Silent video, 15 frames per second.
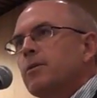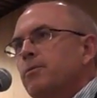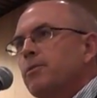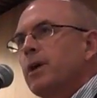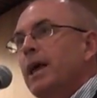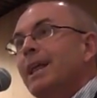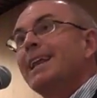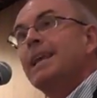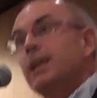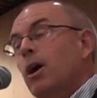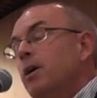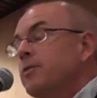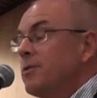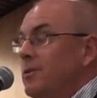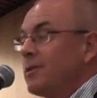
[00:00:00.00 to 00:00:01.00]
and he
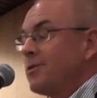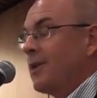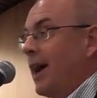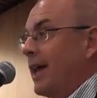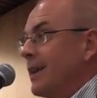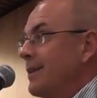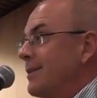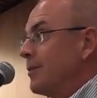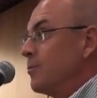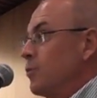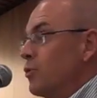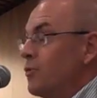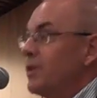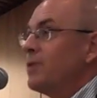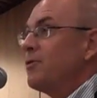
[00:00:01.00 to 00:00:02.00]
also decided to
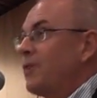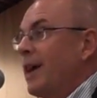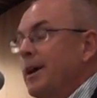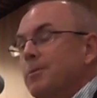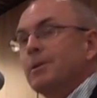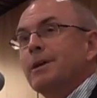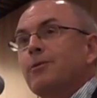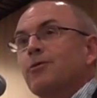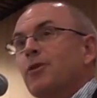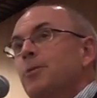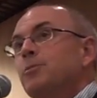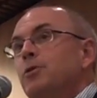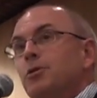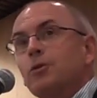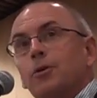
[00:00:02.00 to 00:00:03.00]
move his family
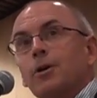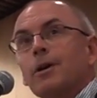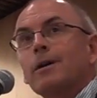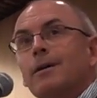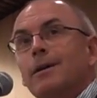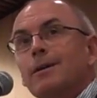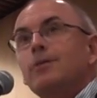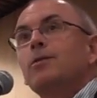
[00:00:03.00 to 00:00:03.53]
from New York